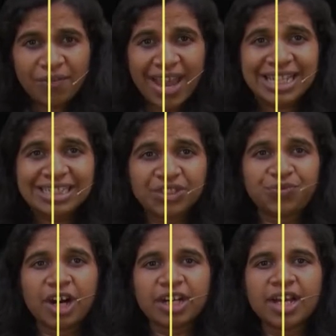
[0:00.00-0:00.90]
If x is
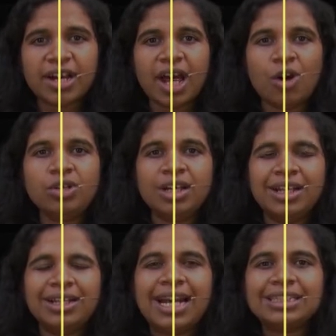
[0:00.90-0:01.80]
further down,
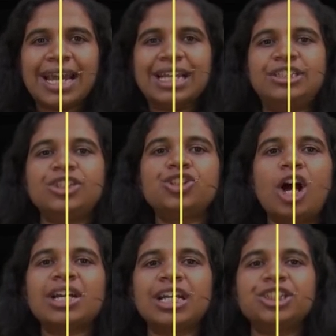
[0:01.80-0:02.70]
that is x is
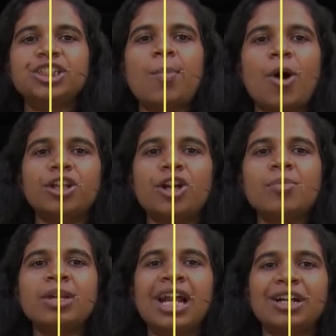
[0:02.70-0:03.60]
not touching the
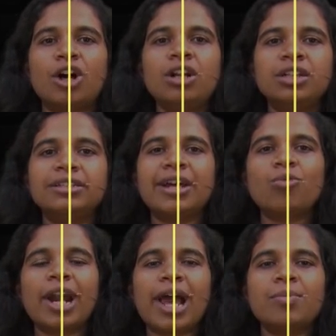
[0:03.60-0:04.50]
polynomial at all,
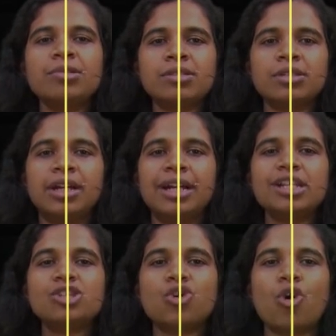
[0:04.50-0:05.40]
then what happens? It is